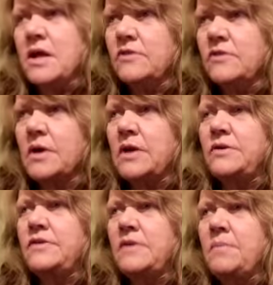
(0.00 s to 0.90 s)
So I
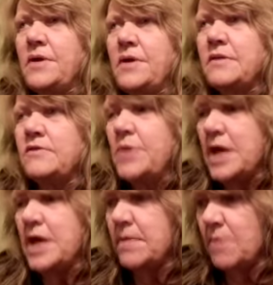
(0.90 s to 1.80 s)
learned something this
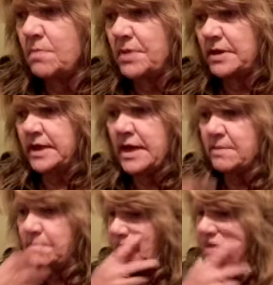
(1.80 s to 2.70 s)
week about building
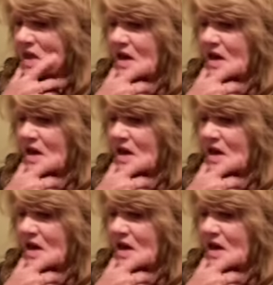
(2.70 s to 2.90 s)
empathy,